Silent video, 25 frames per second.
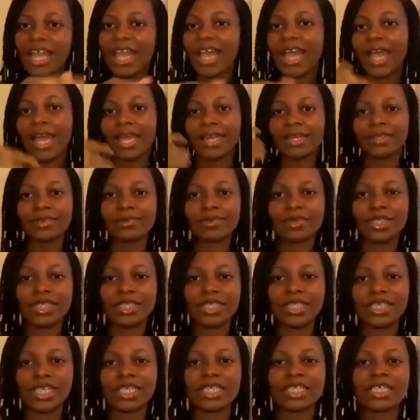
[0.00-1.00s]
I know
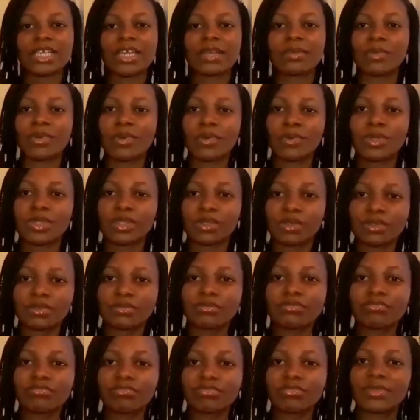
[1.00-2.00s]
that as time goes
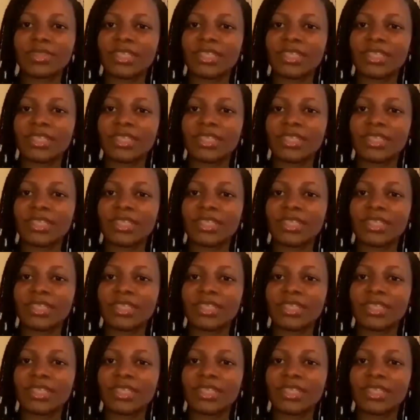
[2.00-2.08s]
on,